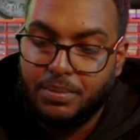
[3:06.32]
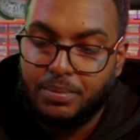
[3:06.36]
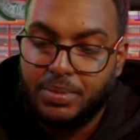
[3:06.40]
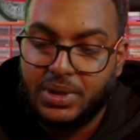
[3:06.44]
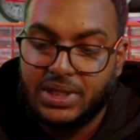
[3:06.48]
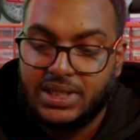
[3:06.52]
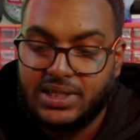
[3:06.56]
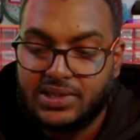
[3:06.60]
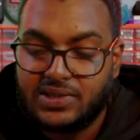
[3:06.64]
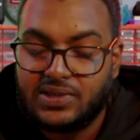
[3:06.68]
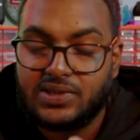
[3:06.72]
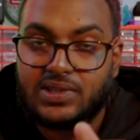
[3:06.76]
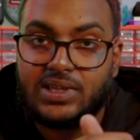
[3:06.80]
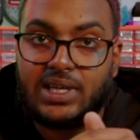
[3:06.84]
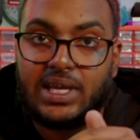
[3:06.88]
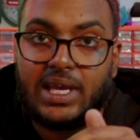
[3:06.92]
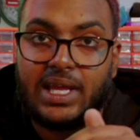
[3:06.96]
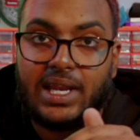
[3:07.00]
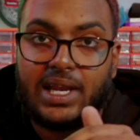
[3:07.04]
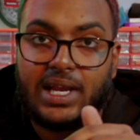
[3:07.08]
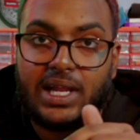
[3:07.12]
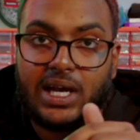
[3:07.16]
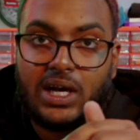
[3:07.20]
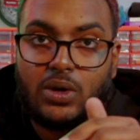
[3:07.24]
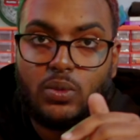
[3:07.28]
but this is
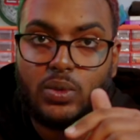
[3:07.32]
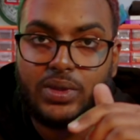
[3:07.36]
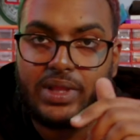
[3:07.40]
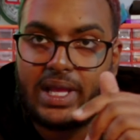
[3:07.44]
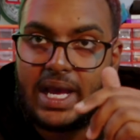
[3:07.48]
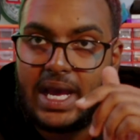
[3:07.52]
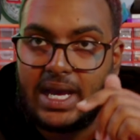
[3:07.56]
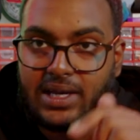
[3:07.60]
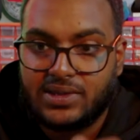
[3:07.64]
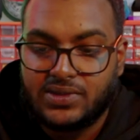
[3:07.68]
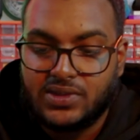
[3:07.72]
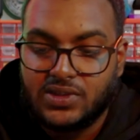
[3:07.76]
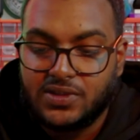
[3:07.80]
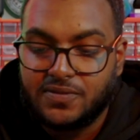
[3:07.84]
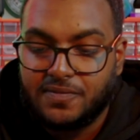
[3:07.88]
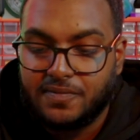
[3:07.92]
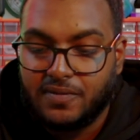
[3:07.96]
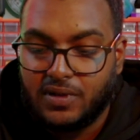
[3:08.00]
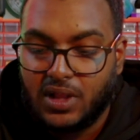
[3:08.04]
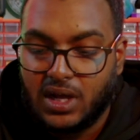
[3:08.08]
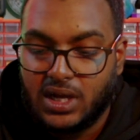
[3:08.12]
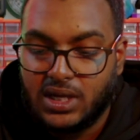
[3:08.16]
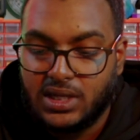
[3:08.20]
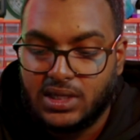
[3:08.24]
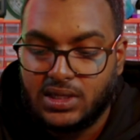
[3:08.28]
kitted out with
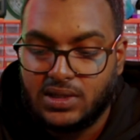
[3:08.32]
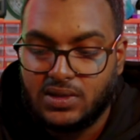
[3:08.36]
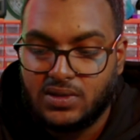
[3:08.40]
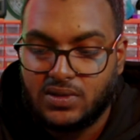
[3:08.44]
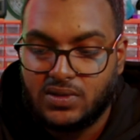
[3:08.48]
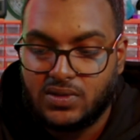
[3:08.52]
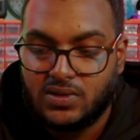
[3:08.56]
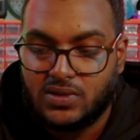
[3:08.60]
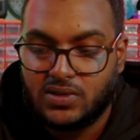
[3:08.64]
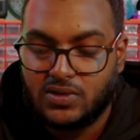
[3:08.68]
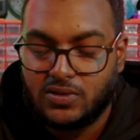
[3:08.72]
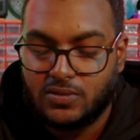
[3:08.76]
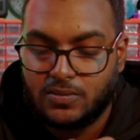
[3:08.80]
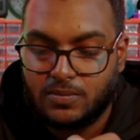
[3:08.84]
Axisflying's